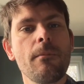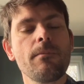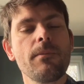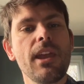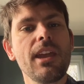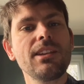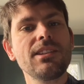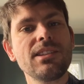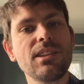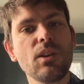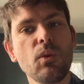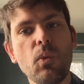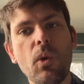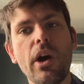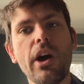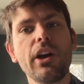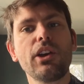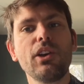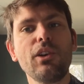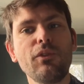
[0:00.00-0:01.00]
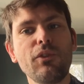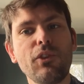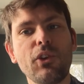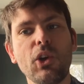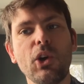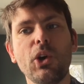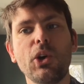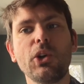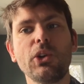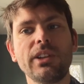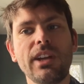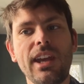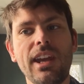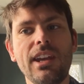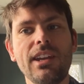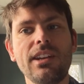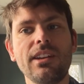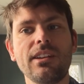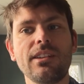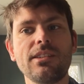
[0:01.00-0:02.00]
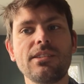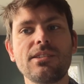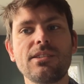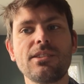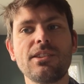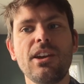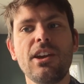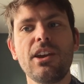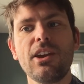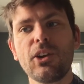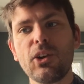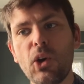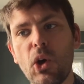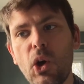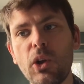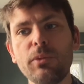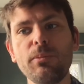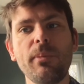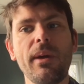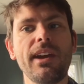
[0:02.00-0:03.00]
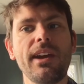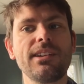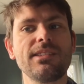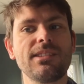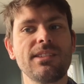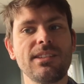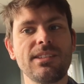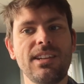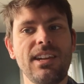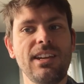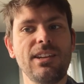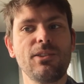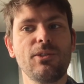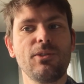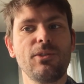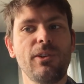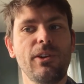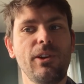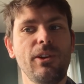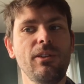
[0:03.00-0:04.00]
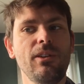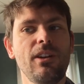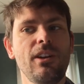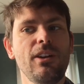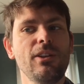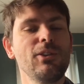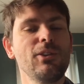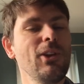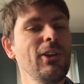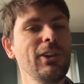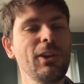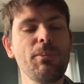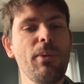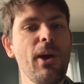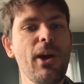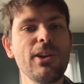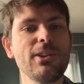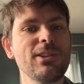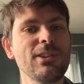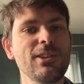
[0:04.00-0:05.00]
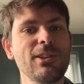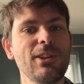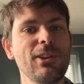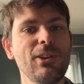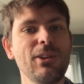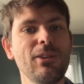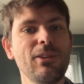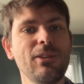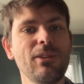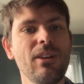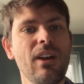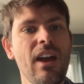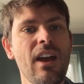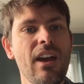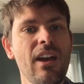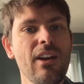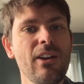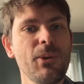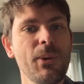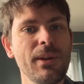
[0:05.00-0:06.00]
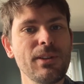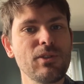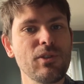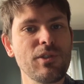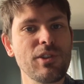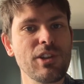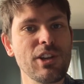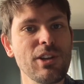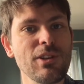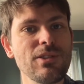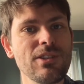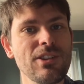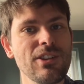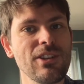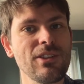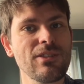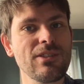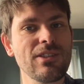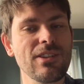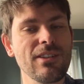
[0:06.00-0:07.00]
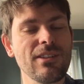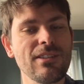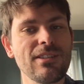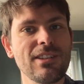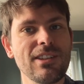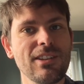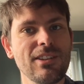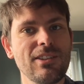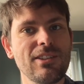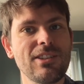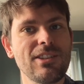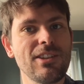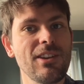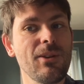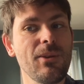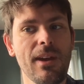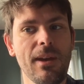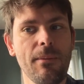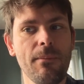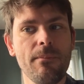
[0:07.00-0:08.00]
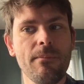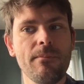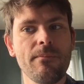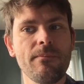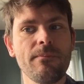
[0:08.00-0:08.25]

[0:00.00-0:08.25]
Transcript: It's the work of God in us. God makes the seed grow, not the person who introduced you to him.